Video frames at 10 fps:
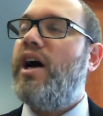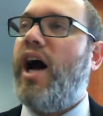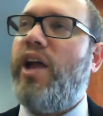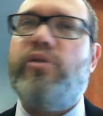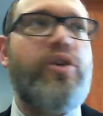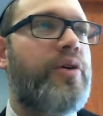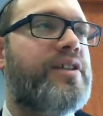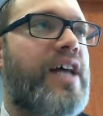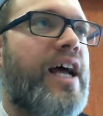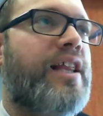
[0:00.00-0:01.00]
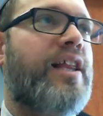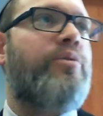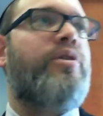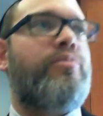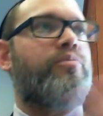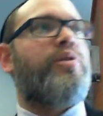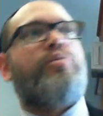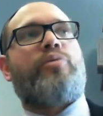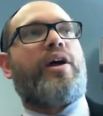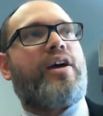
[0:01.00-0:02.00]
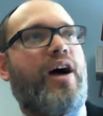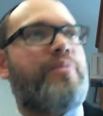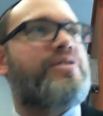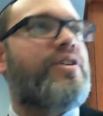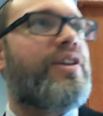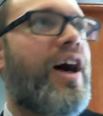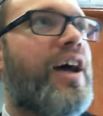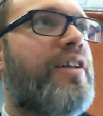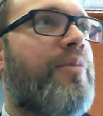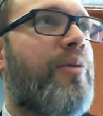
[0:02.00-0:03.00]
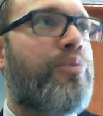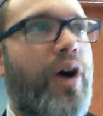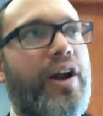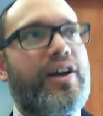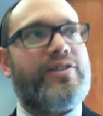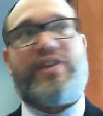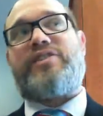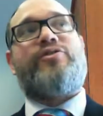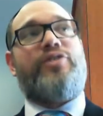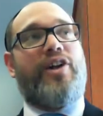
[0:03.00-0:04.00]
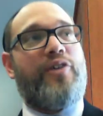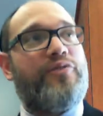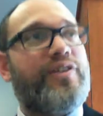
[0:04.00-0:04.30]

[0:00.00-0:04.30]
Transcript: I don't know exactly when people write comments online about products if that's good enough.